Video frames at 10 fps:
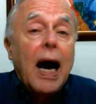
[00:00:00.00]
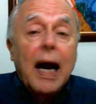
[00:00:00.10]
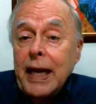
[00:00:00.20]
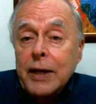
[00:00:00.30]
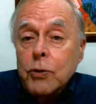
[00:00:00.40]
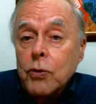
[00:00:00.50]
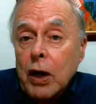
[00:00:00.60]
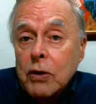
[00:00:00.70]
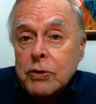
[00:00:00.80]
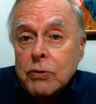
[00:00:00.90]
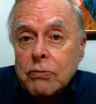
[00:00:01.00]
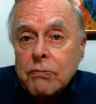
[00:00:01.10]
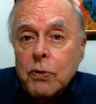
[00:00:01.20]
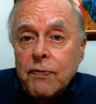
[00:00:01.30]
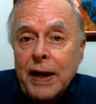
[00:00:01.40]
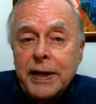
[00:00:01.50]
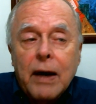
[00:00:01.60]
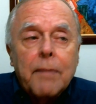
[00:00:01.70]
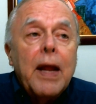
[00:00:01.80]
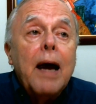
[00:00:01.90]
Again, who knows? We'll find
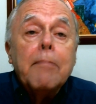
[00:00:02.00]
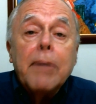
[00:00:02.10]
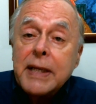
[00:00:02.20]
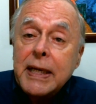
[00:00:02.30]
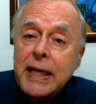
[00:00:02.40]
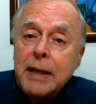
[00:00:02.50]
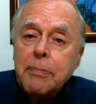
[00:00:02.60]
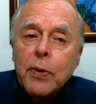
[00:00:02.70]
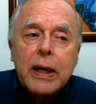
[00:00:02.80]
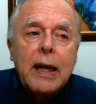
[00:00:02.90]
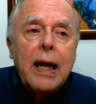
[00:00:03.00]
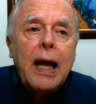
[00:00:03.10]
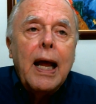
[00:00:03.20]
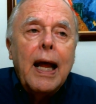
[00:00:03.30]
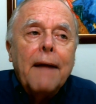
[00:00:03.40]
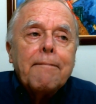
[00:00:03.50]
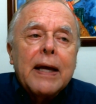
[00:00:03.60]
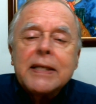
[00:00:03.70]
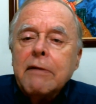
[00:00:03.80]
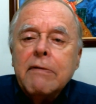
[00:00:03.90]
out. But the key point
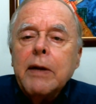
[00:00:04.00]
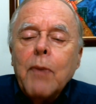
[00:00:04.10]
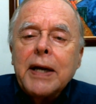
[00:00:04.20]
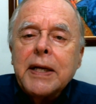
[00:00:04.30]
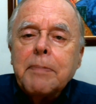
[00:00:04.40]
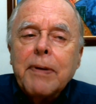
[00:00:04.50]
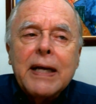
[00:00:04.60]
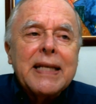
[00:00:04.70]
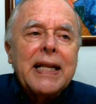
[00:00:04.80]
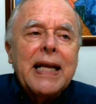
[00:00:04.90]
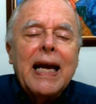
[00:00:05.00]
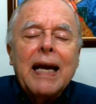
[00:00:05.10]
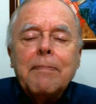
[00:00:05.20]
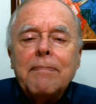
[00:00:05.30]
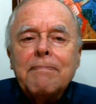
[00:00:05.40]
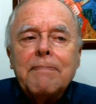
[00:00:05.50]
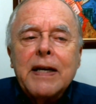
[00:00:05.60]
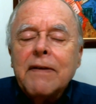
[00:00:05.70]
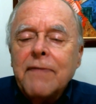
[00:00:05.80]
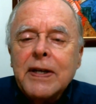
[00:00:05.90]
is they really wanted the place, and they had
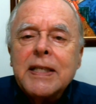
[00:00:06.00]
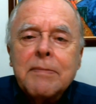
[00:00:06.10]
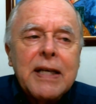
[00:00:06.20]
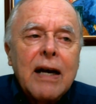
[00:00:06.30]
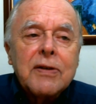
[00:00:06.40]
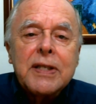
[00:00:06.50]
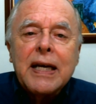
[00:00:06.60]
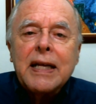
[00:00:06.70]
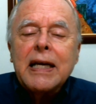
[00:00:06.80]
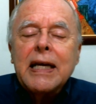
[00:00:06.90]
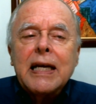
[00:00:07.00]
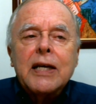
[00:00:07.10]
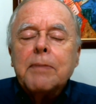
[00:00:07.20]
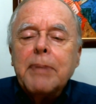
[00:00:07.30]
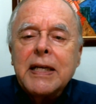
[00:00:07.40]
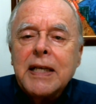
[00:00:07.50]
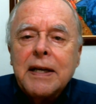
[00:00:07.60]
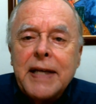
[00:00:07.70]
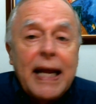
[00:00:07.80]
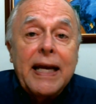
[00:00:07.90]
convinced themselves that it could be
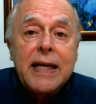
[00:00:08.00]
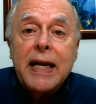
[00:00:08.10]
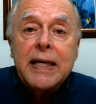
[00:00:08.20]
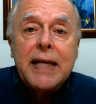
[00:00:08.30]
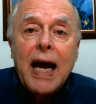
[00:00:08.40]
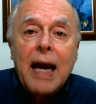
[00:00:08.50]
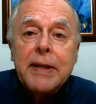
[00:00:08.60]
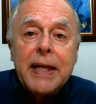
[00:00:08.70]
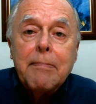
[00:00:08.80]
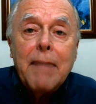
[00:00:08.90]
taken any time, and they